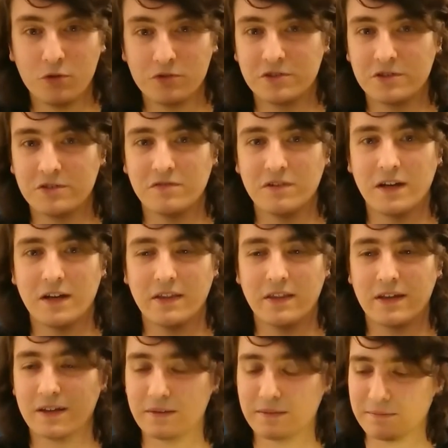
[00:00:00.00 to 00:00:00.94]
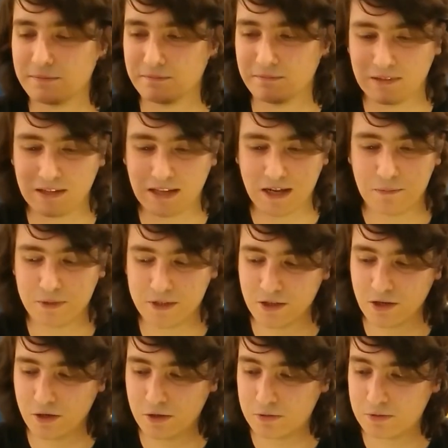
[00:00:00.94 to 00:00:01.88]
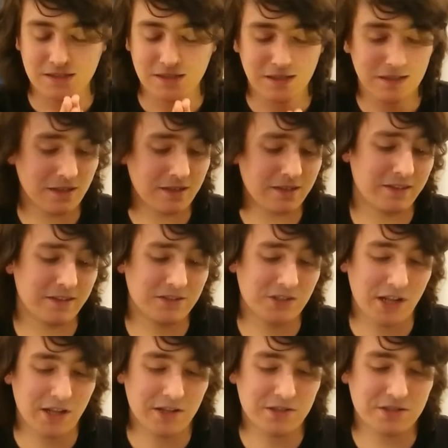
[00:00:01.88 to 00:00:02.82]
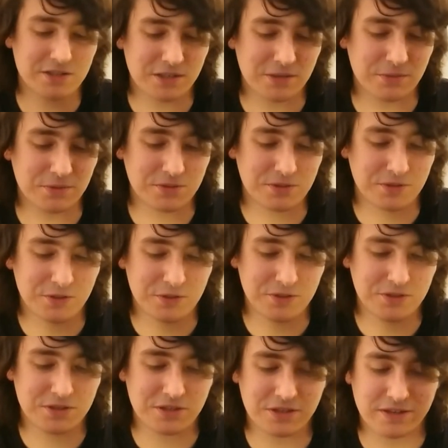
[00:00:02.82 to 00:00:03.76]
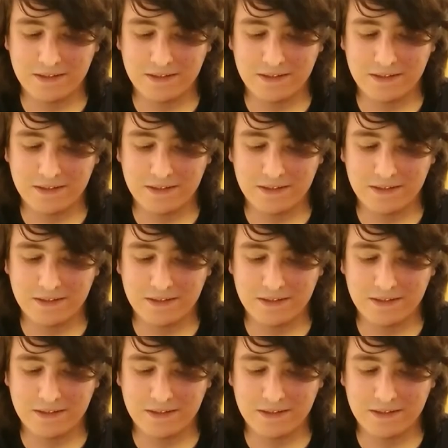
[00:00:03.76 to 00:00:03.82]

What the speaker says: stuff like that, let me know. I liked the challenge, it was good.